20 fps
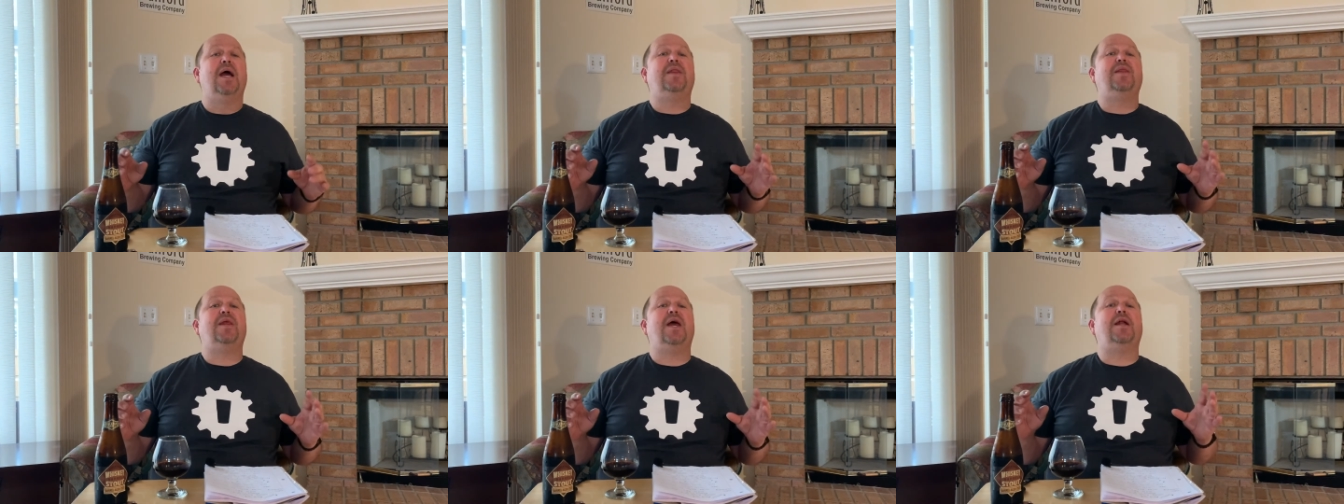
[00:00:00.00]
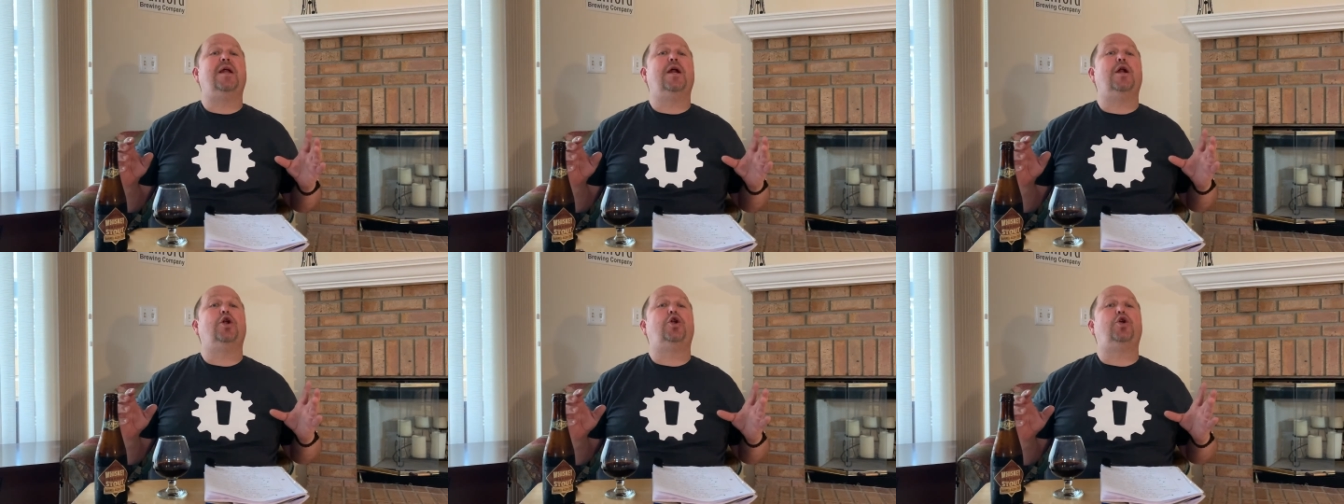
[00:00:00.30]
they
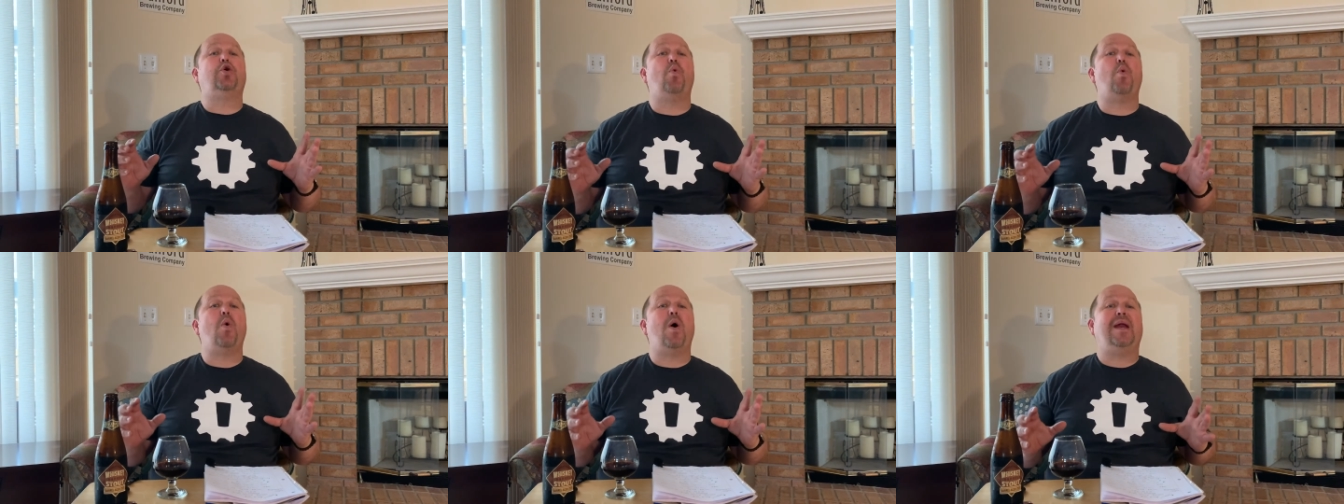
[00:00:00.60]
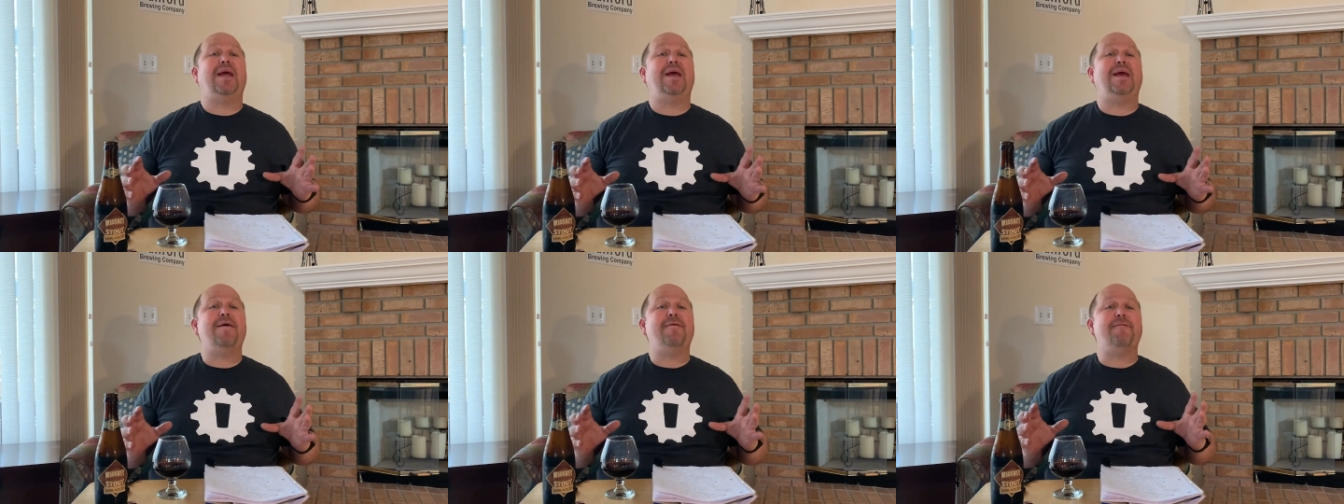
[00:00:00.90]
did a
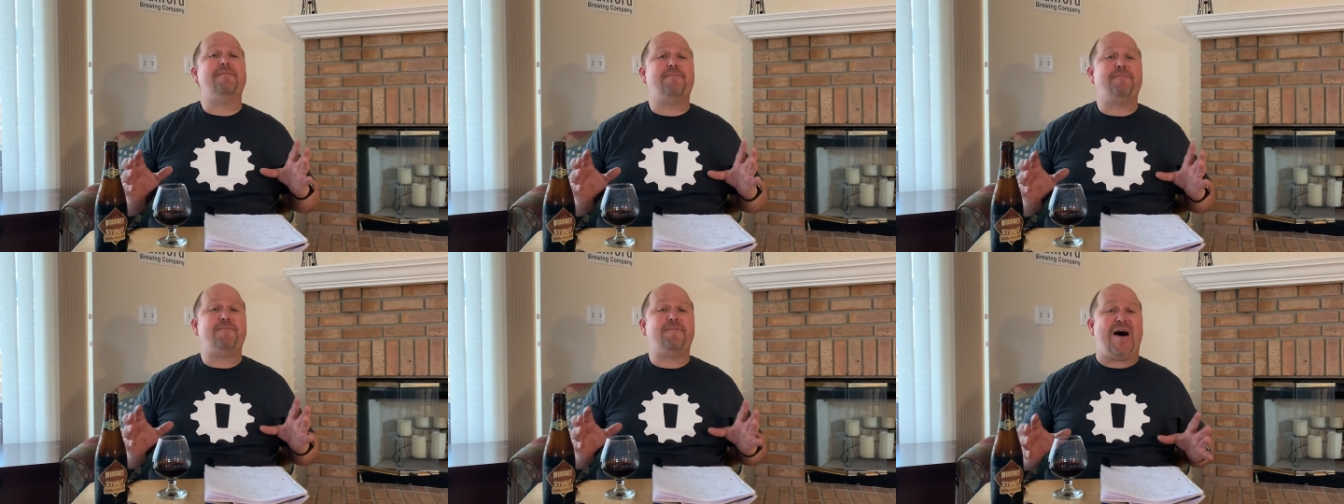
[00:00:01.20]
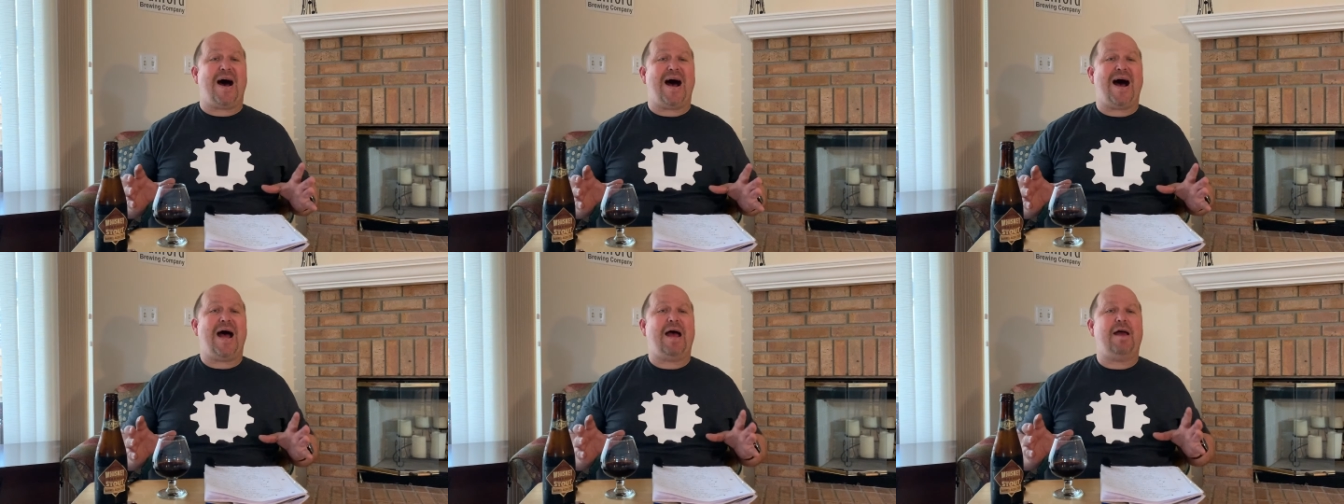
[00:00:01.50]

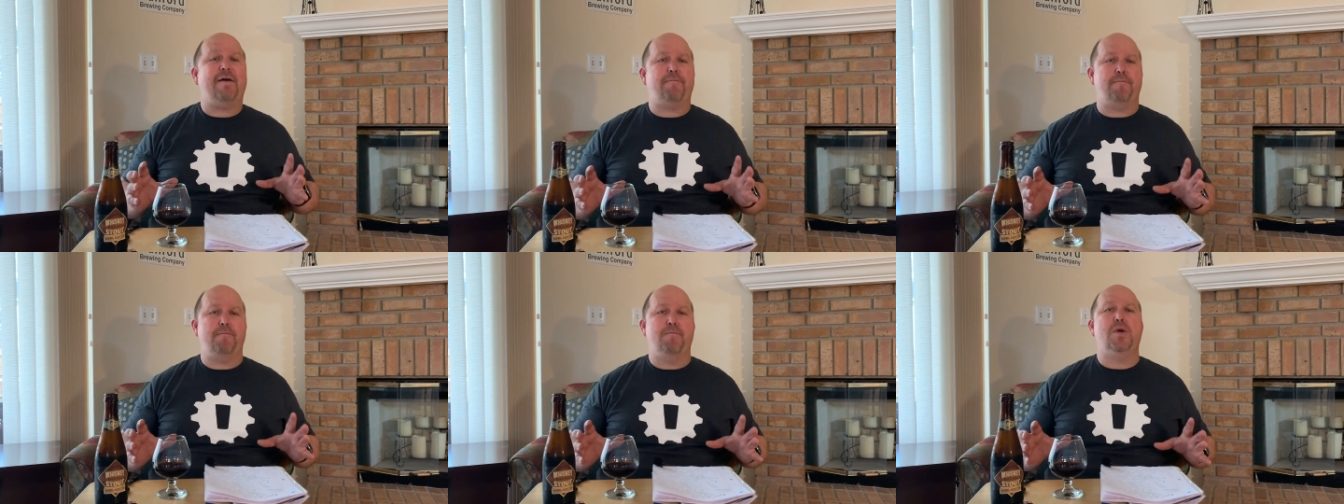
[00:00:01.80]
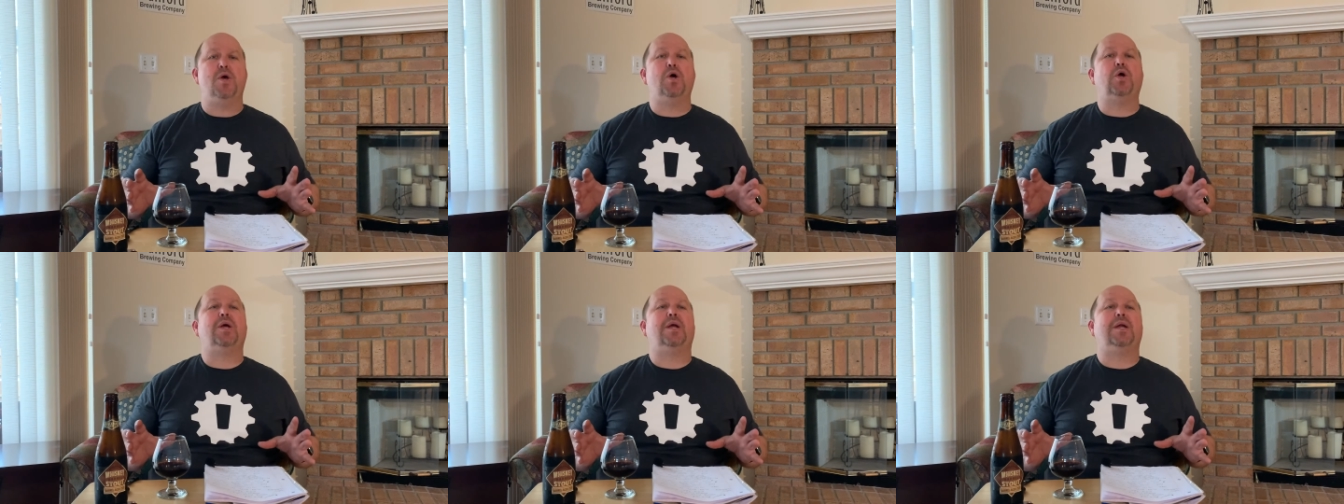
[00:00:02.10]
$25
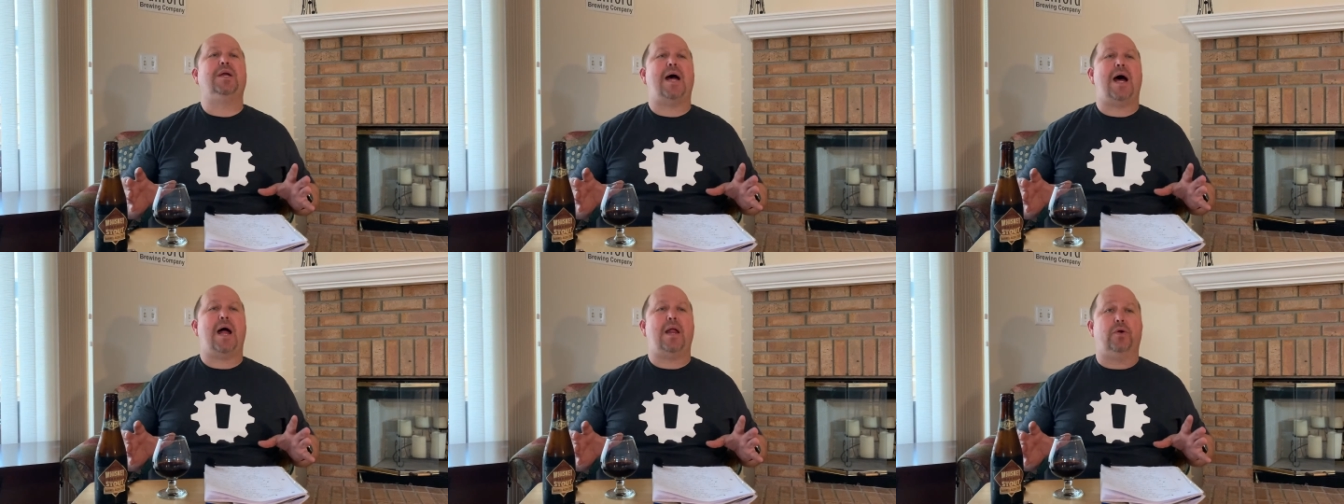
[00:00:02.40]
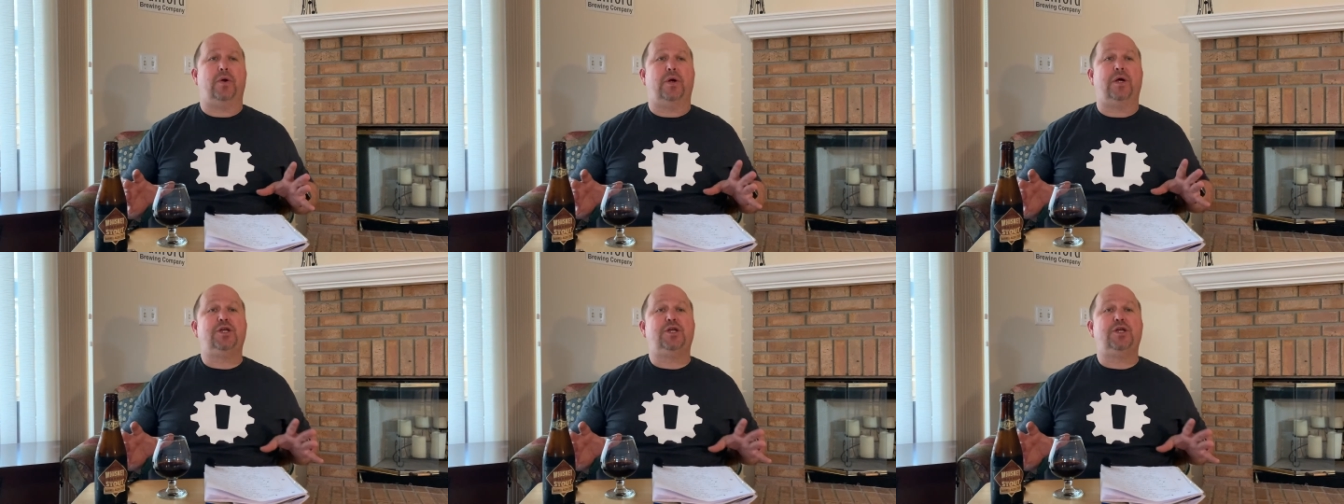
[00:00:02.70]
million